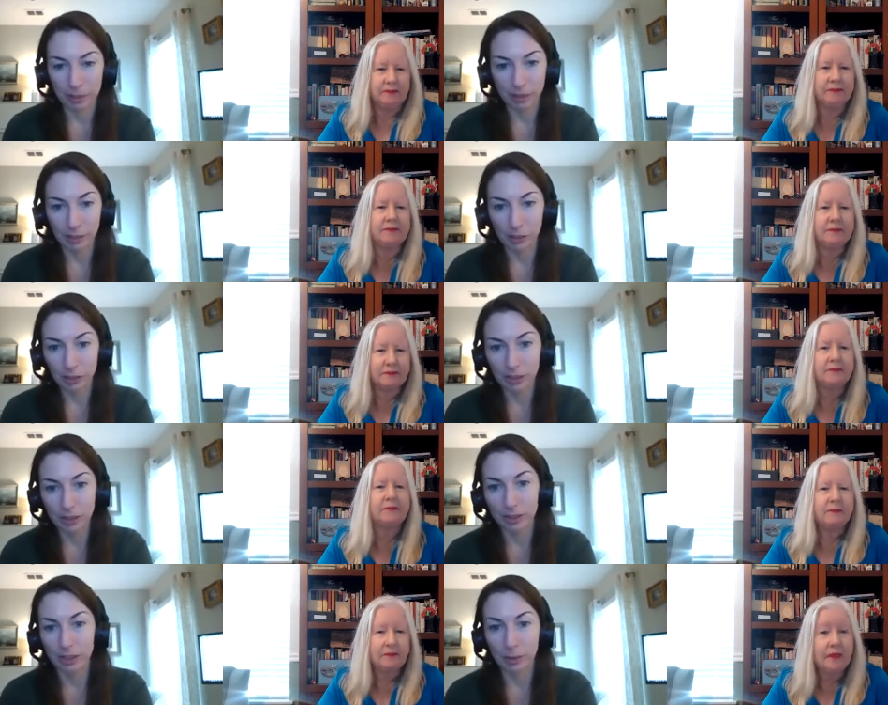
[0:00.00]
Speaker 1: centers.
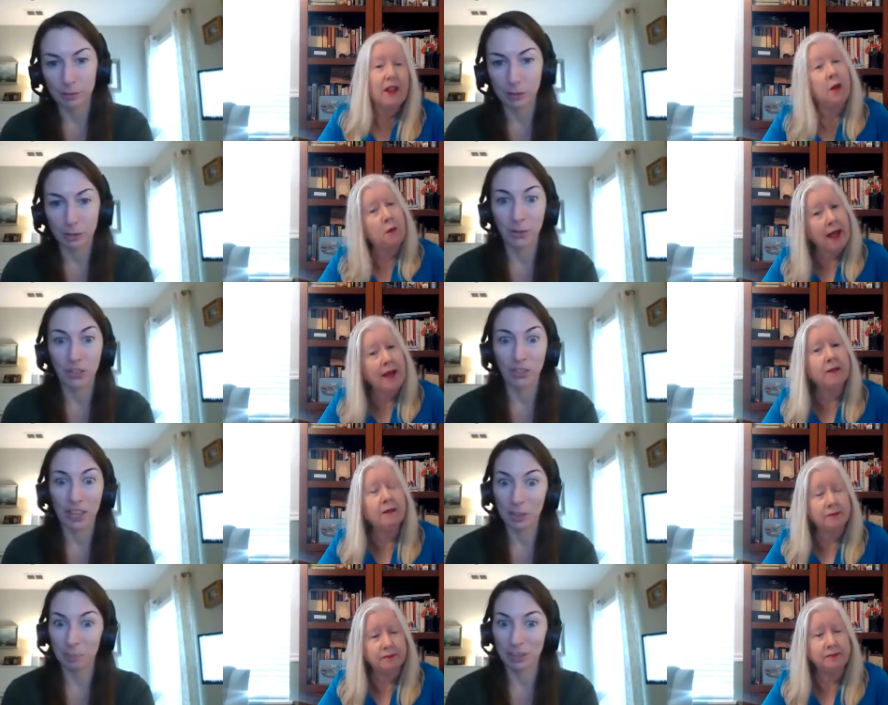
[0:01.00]
Um, oh, so oh, wow. that's
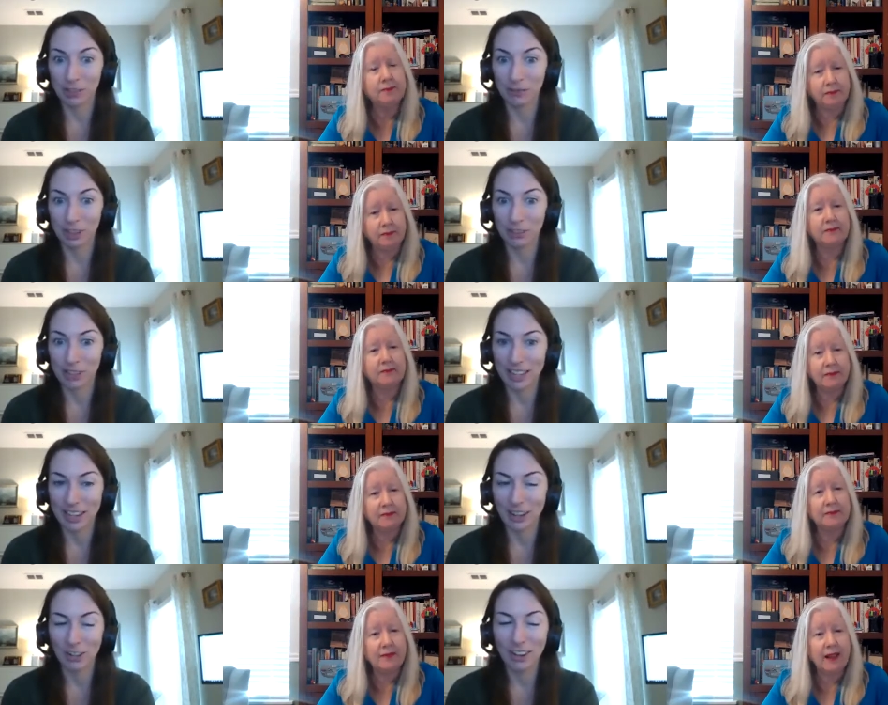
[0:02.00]
been fun right now.